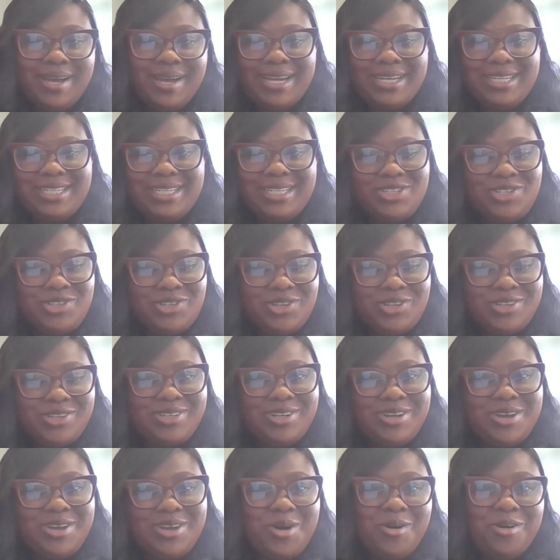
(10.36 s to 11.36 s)

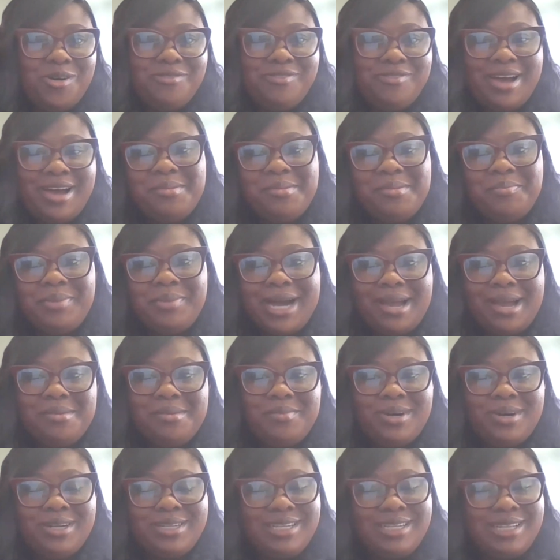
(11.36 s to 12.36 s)
edition of our
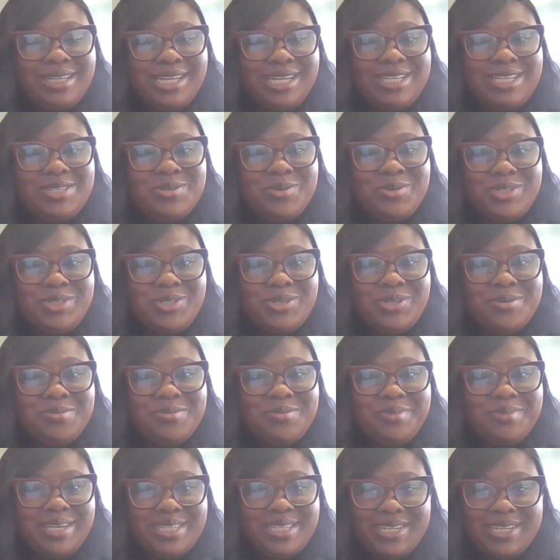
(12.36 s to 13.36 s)
bi-monthly social
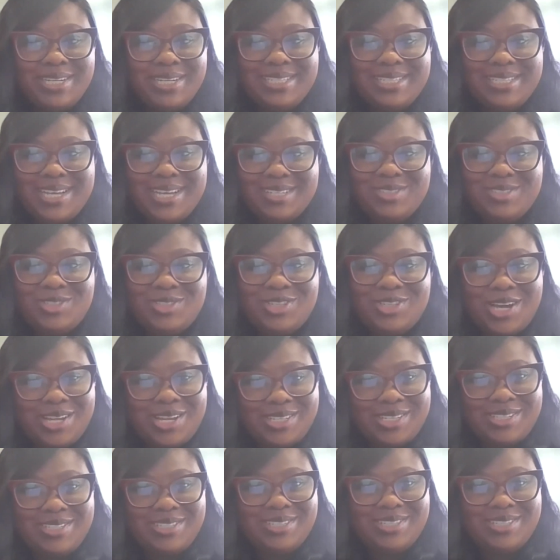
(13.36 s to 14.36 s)
media tax chat.